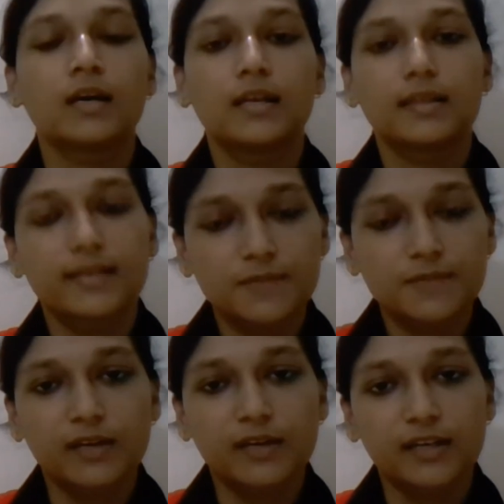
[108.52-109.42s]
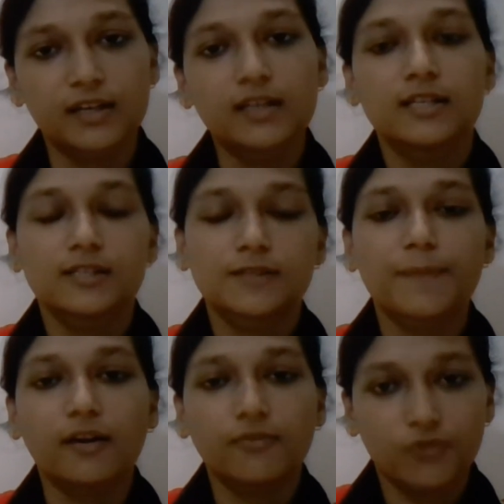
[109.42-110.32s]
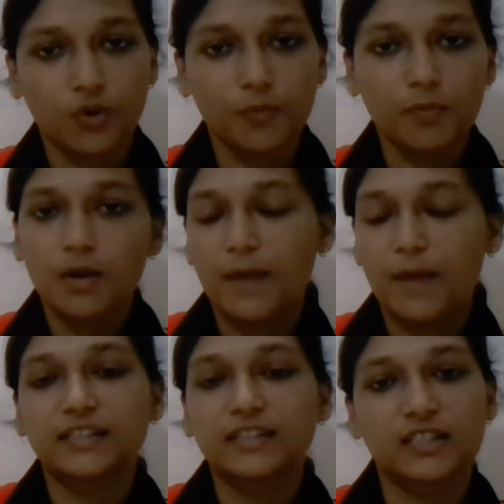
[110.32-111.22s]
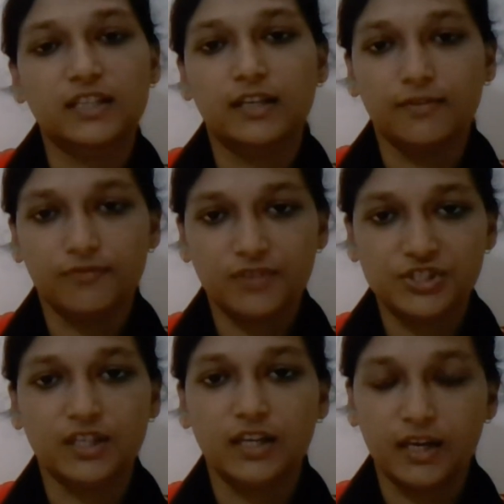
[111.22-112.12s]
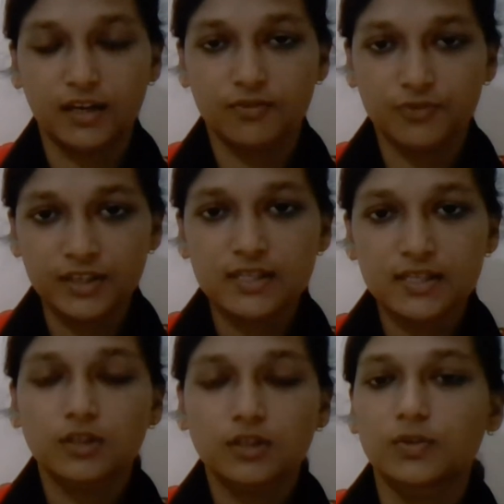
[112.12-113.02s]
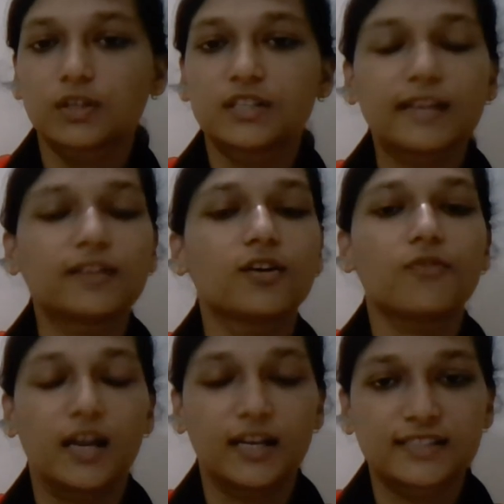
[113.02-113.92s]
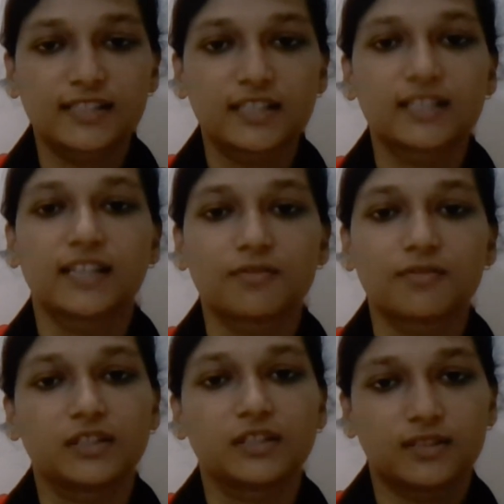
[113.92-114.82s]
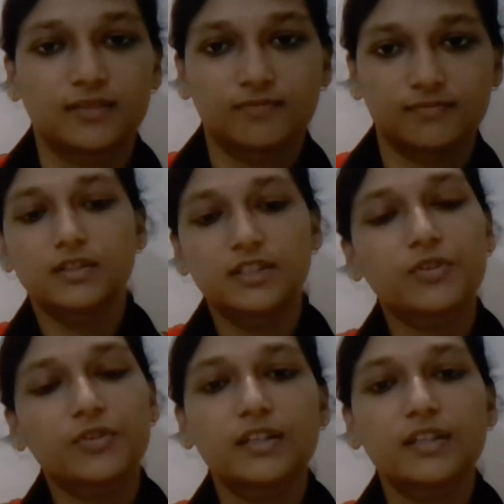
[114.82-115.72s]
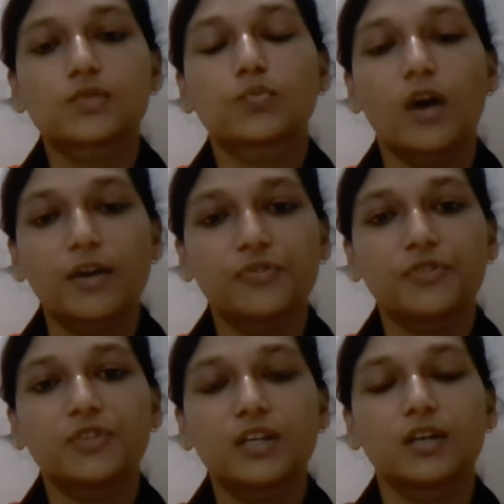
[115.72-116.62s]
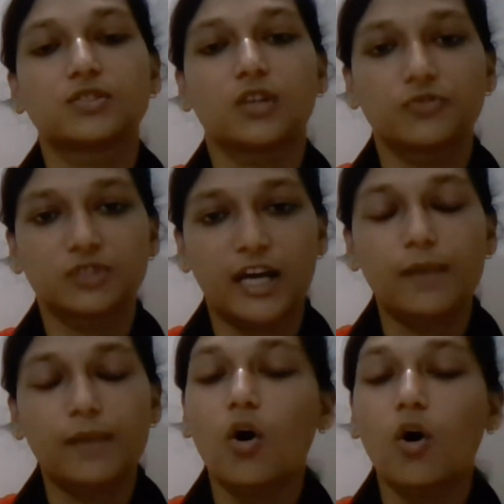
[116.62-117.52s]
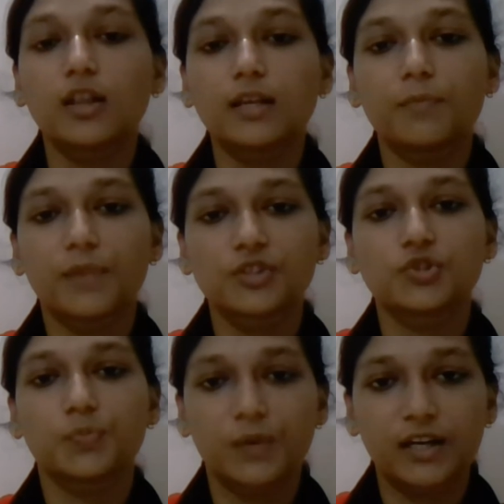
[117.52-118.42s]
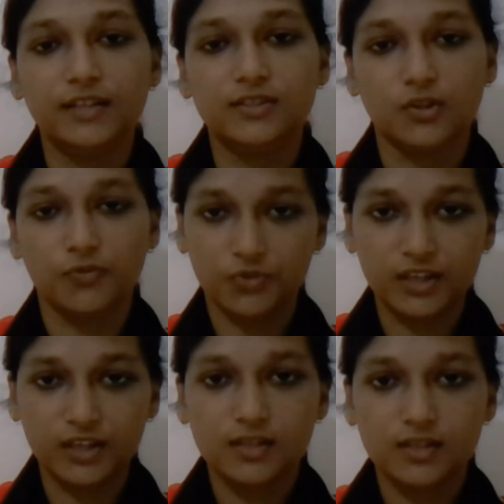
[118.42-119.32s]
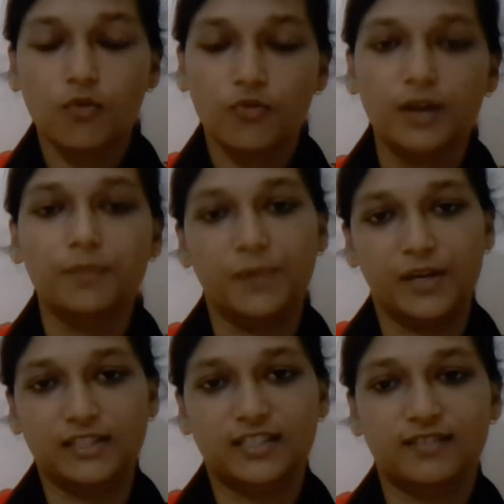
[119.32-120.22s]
This period spanned from Persian invasion in Greece to the death of Alexander the Great. During these 150 years of time, all the major buildings of Greece were built.